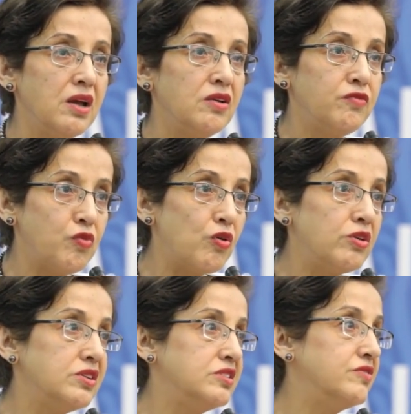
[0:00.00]

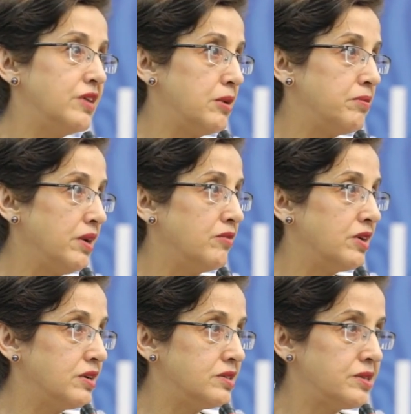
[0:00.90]
for the developing
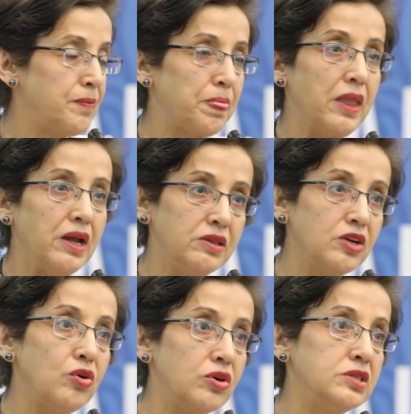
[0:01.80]
world in
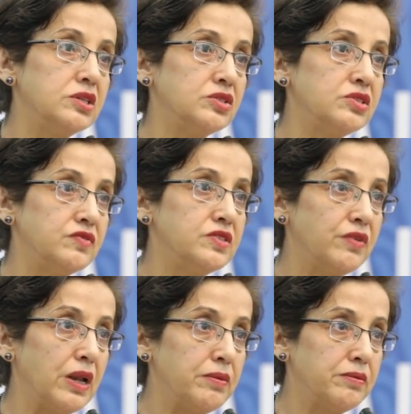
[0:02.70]
the context of
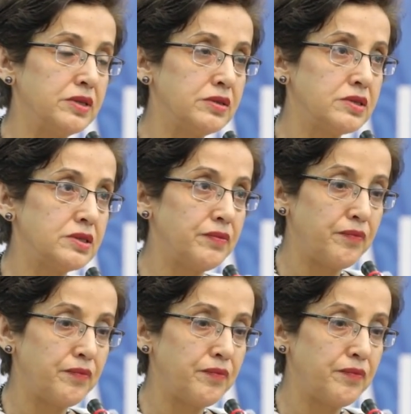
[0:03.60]
development.